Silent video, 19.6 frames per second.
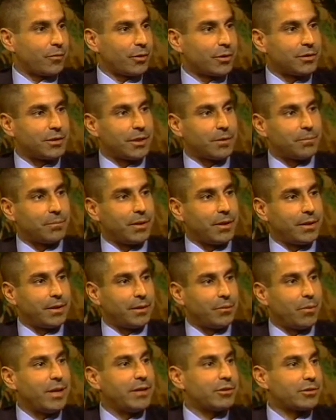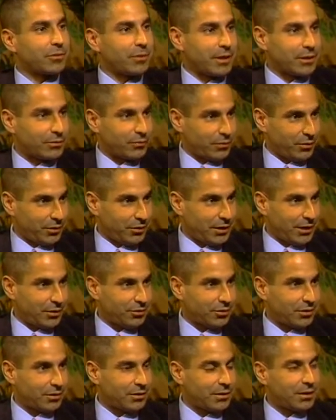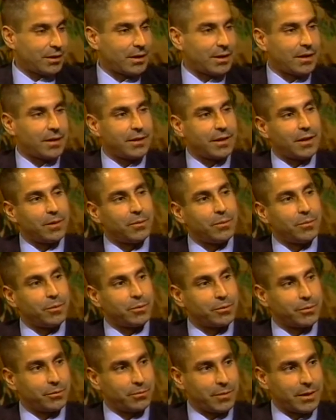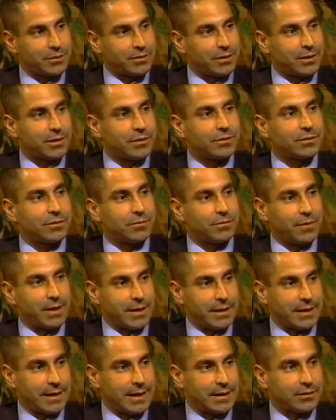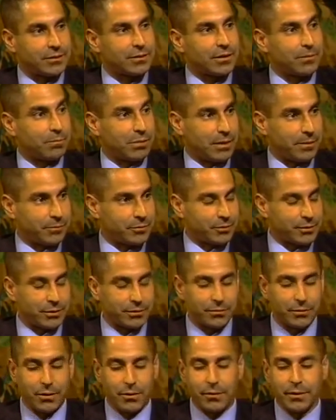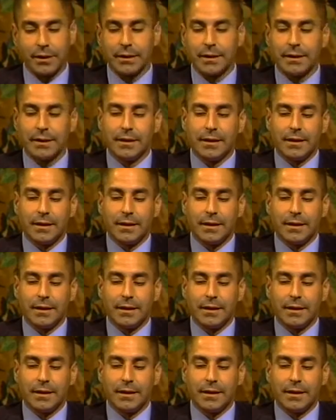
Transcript: For example, the waste transfer station that we worked with residents to fight against on Plumtrees Road,